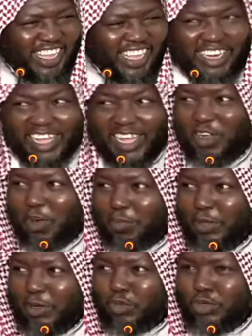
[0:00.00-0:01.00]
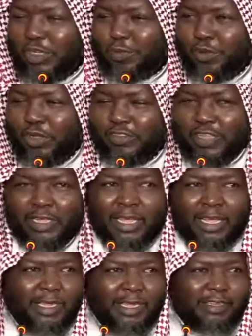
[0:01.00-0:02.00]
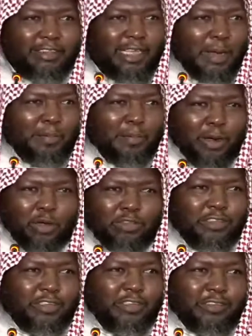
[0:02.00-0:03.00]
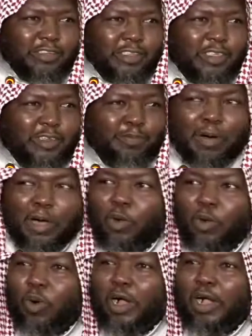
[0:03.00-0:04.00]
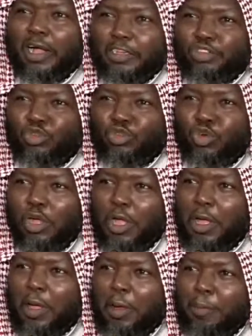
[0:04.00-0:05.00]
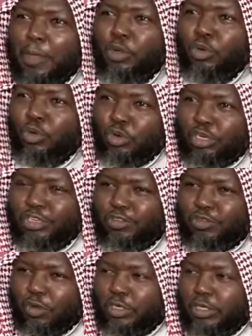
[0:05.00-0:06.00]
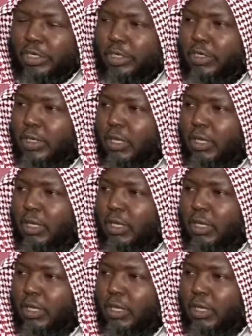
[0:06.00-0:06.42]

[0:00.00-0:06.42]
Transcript: The government today for a side this can ballot citizen. If ballot one catch you, may you rule this country.